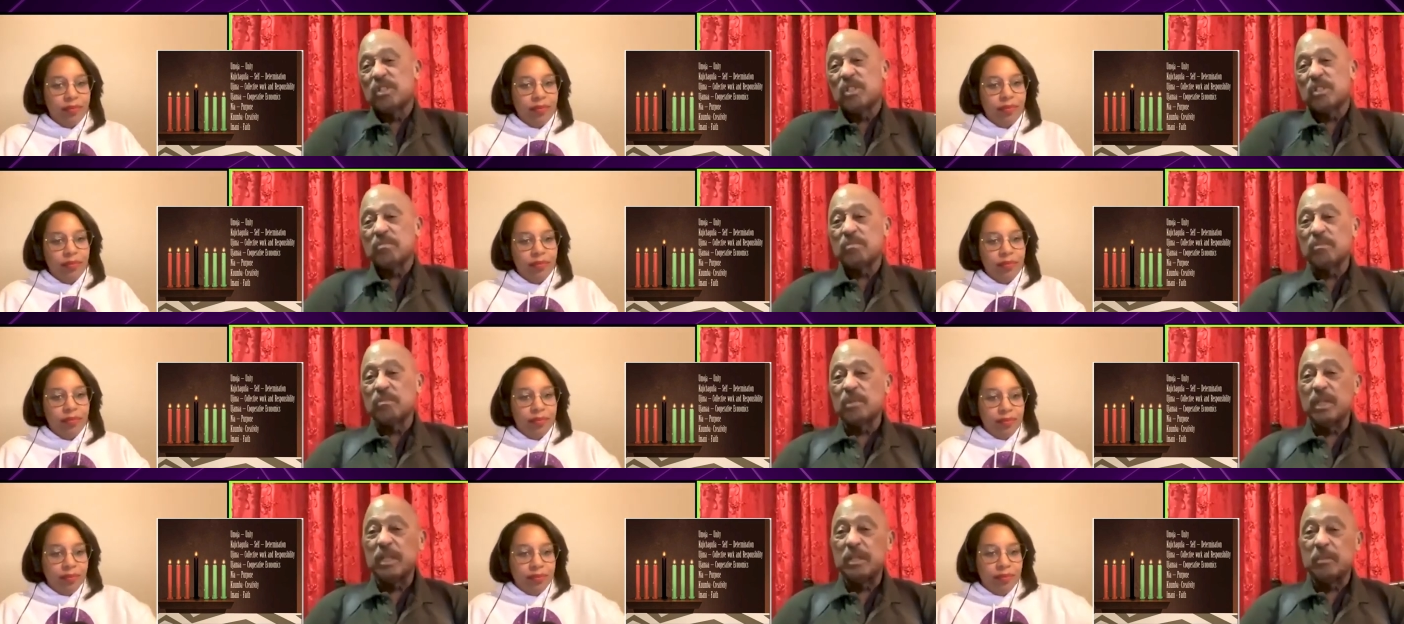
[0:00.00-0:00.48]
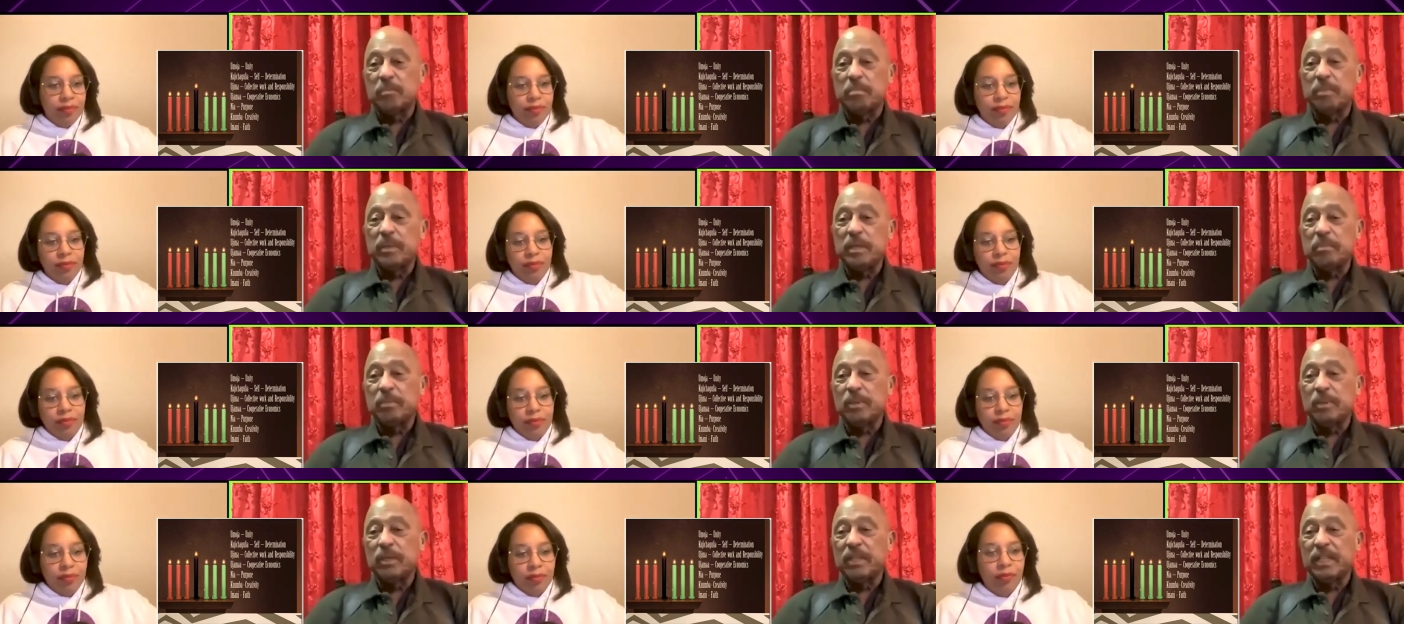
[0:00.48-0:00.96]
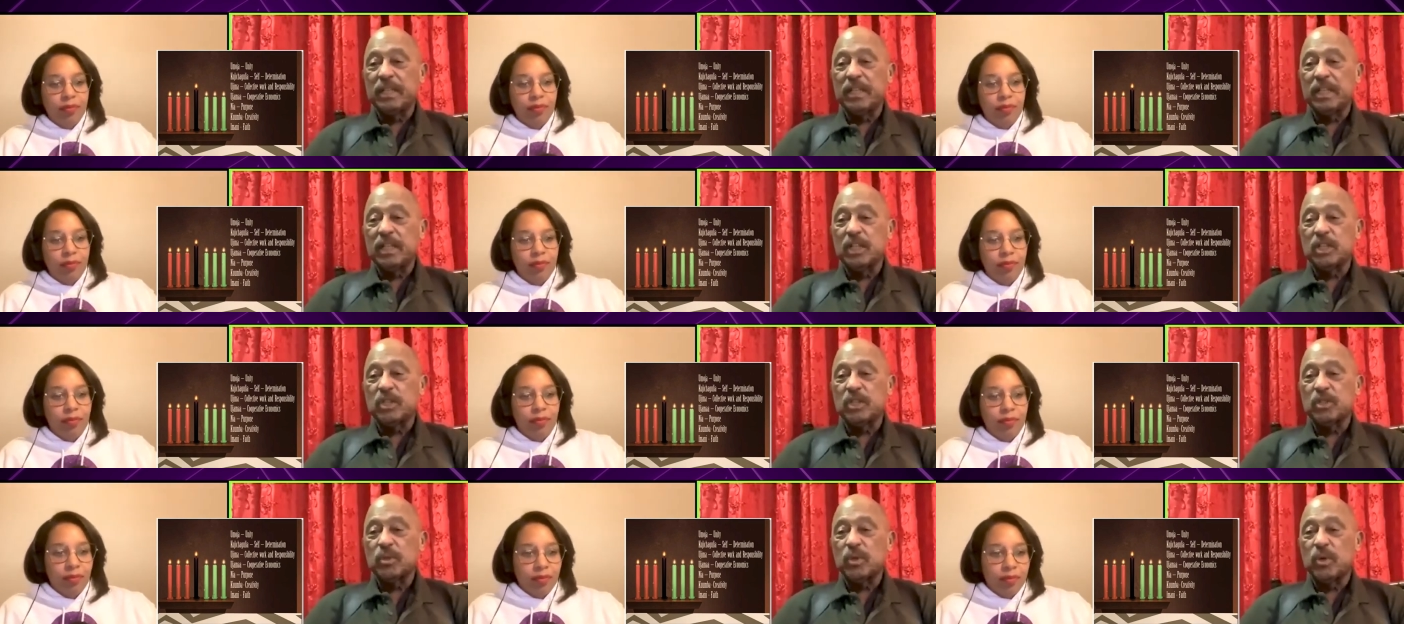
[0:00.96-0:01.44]
Speaker 1: were some good people in
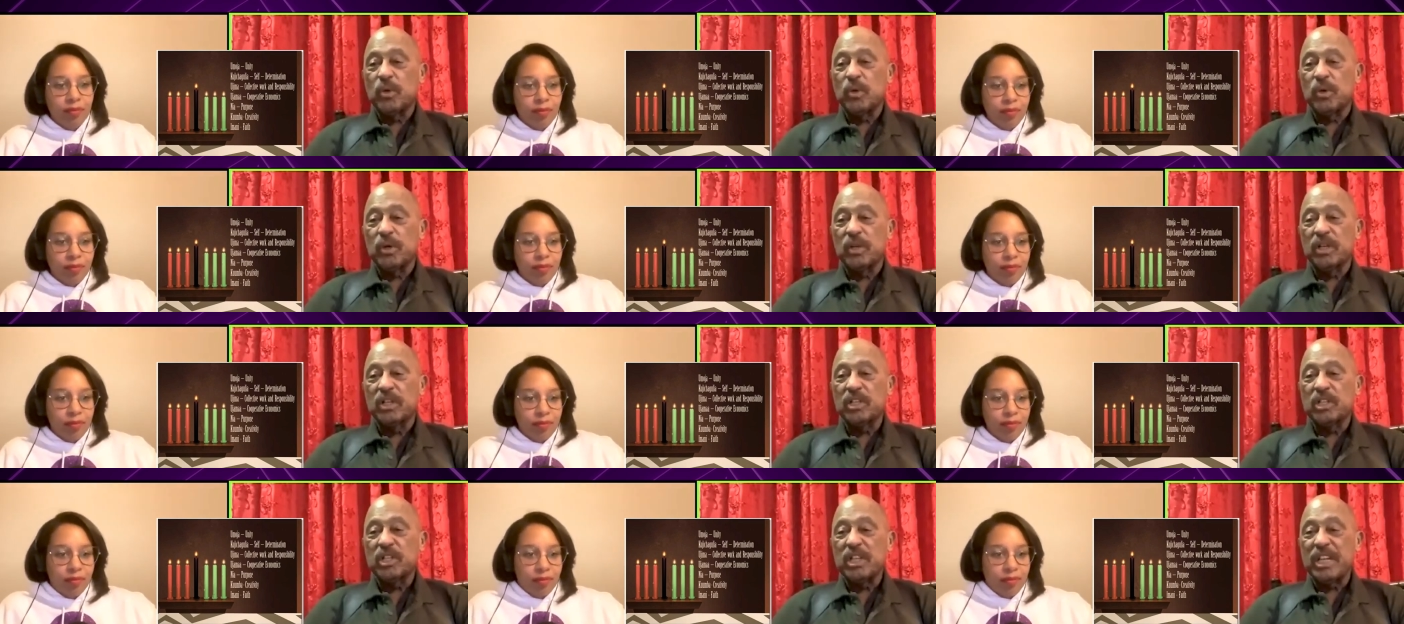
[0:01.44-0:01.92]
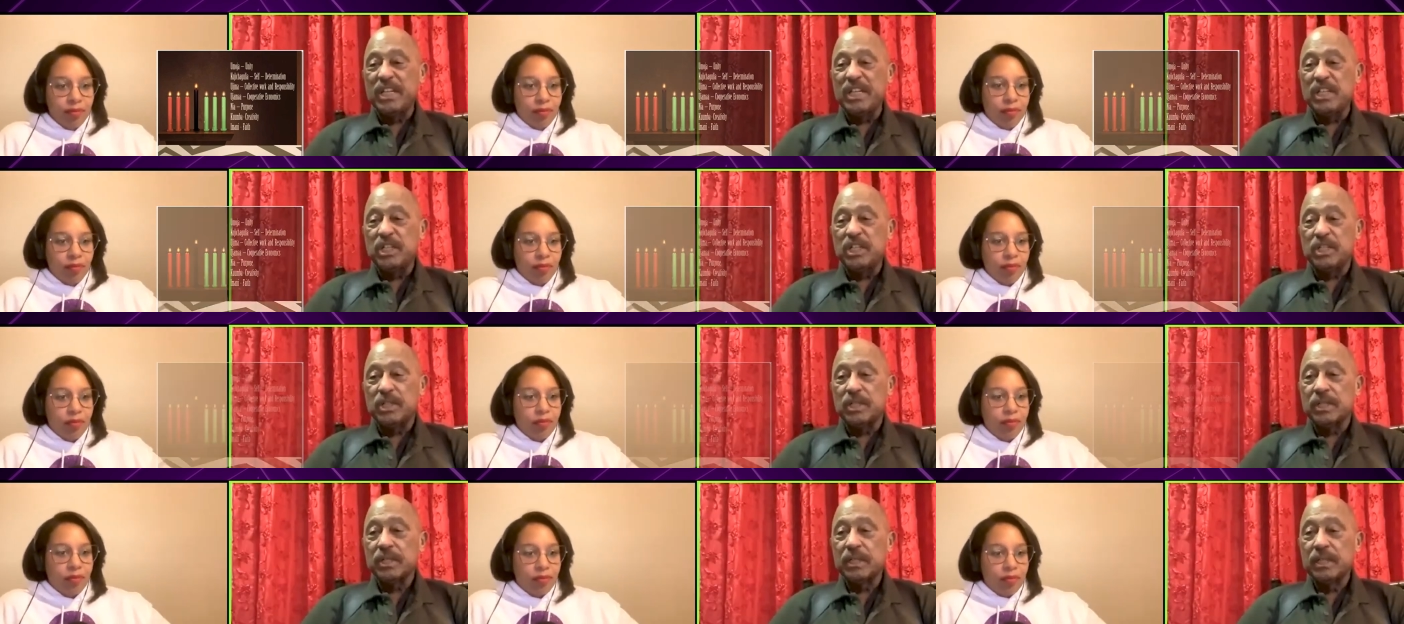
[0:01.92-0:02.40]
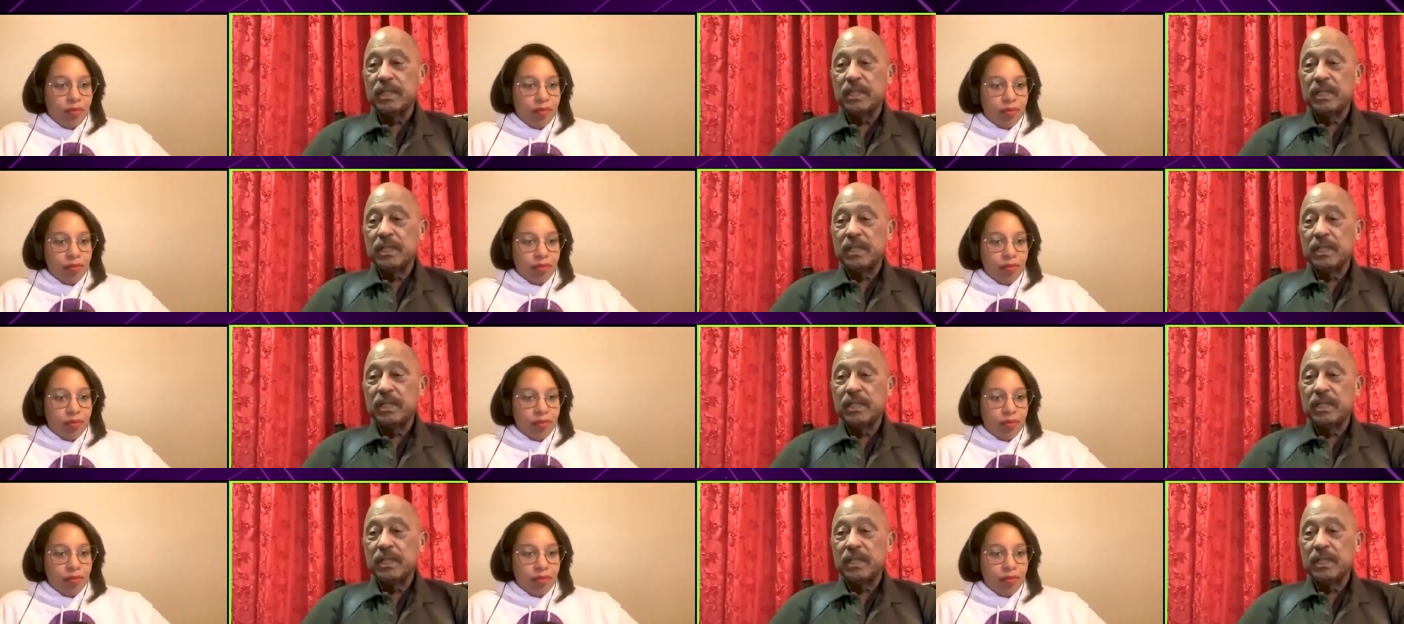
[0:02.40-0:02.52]
the US organization,